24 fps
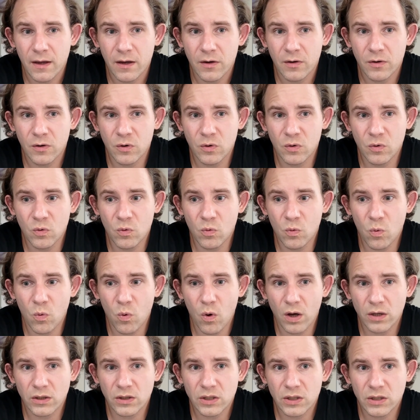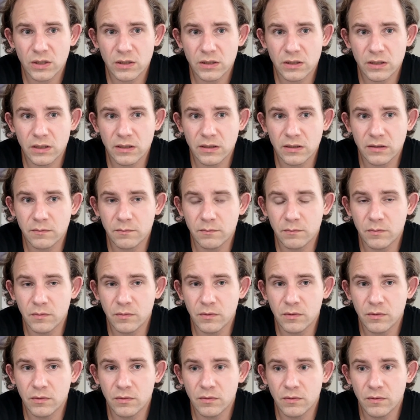who watched this
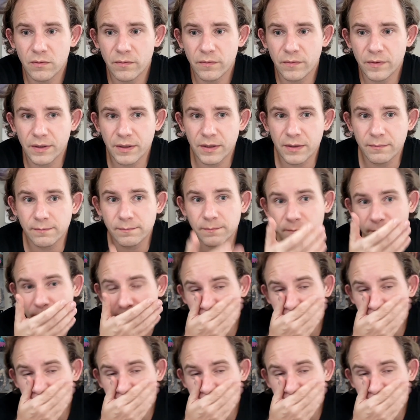movie.